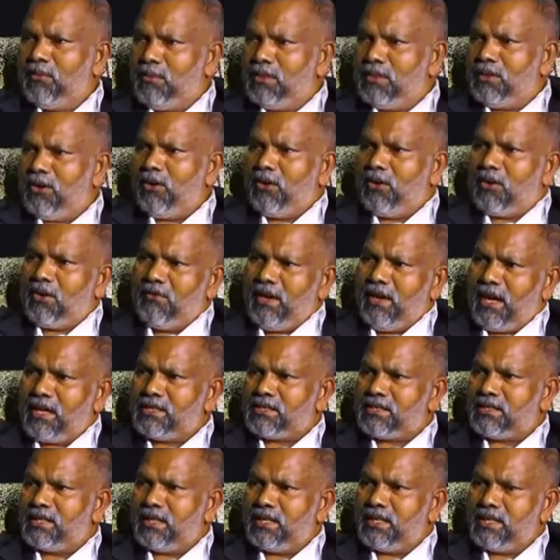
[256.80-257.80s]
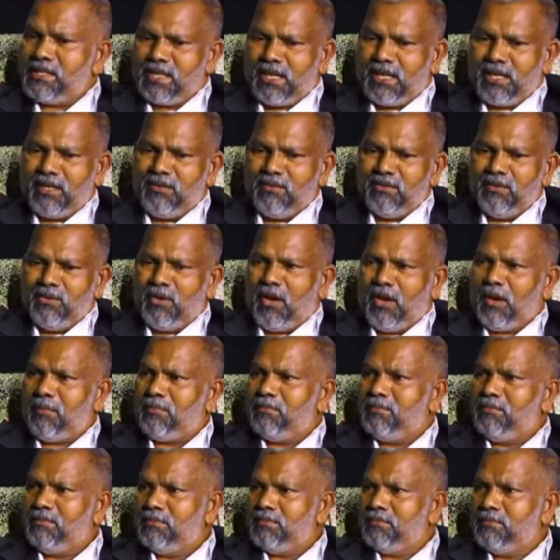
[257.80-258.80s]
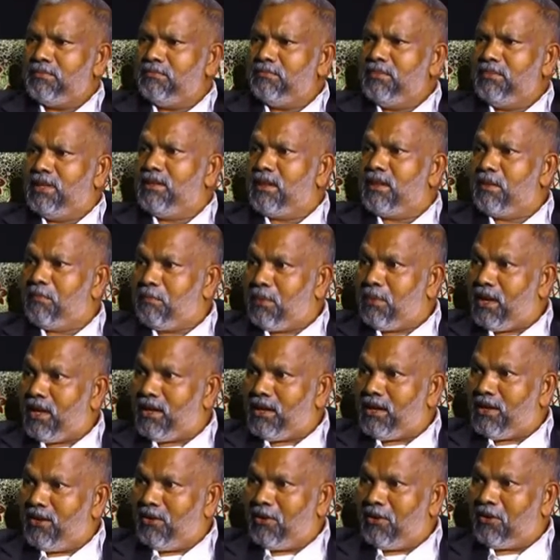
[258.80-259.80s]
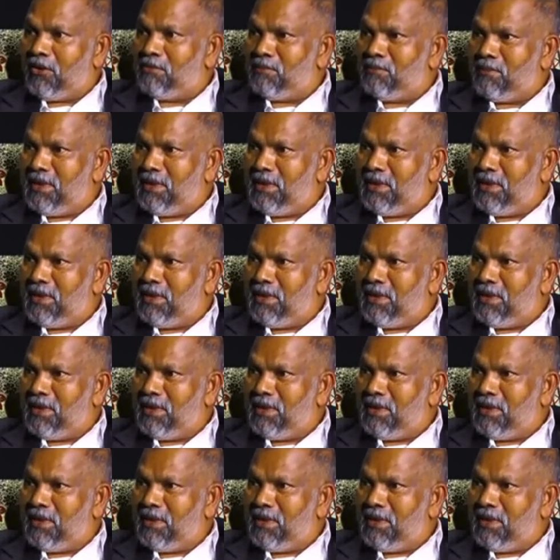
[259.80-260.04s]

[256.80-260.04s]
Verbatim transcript: with a lot of youngsters, and you have been repairing a lot of